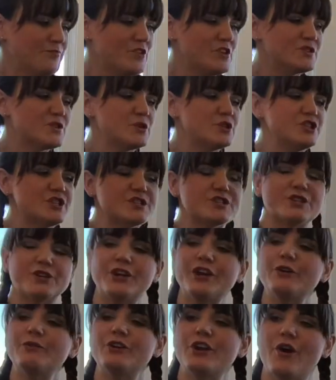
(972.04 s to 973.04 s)
So just so
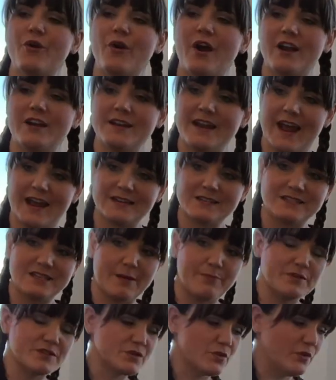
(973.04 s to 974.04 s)
you know, our next
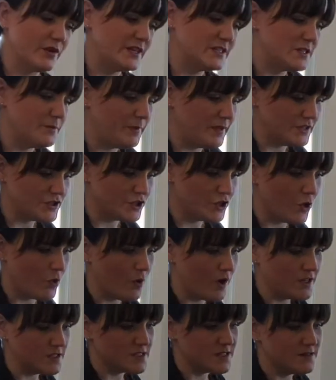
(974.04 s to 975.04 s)
step is going to be to go
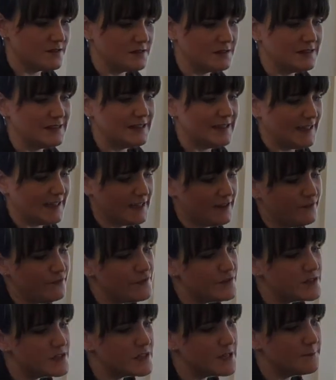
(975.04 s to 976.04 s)
on to the
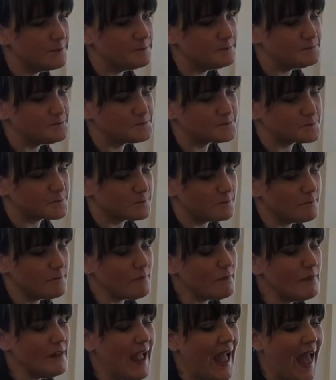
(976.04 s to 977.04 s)
leaves
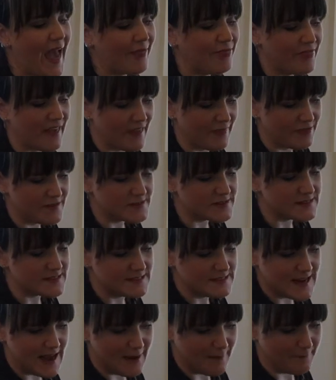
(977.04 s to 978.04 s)
and then the
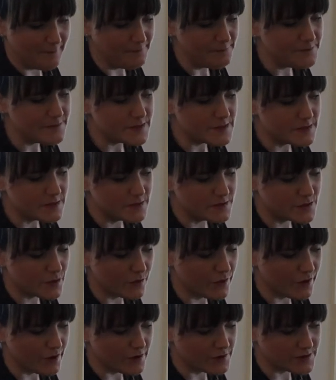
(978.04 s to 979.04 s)
stems. So
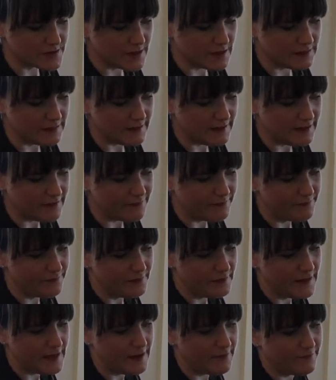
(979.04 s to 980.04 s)
there's a leaf,
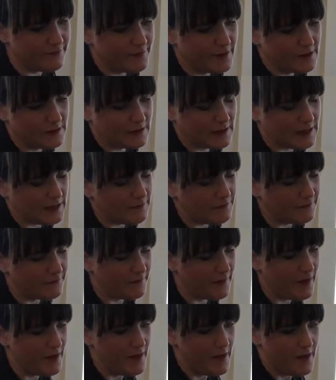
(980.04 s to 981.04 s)
leaf, and a leaf,
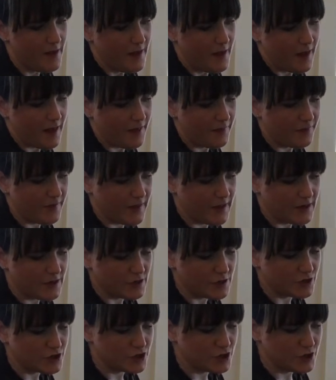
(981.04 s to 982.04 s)
and
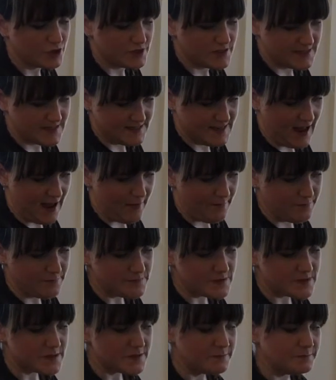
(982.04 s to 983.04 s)
then
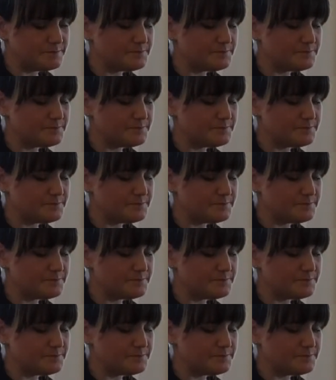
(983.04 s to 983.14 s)
stems.